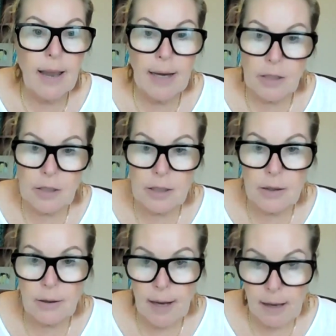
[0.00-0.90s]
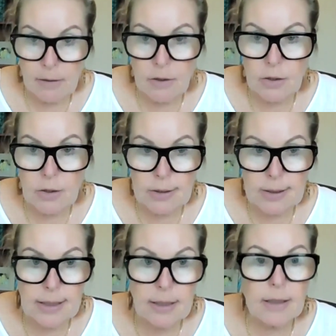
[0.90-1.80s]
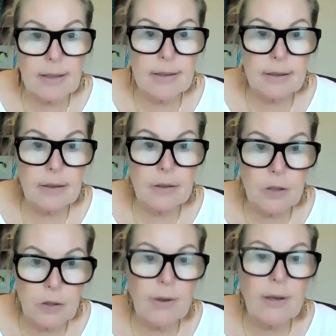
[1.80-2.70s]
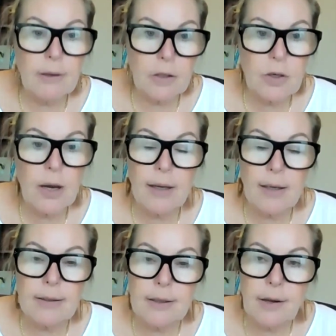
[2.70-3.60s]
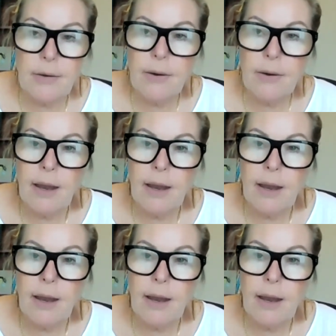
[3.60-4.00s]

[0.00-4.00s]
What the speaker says: actually got altitude sickness during the trek. So,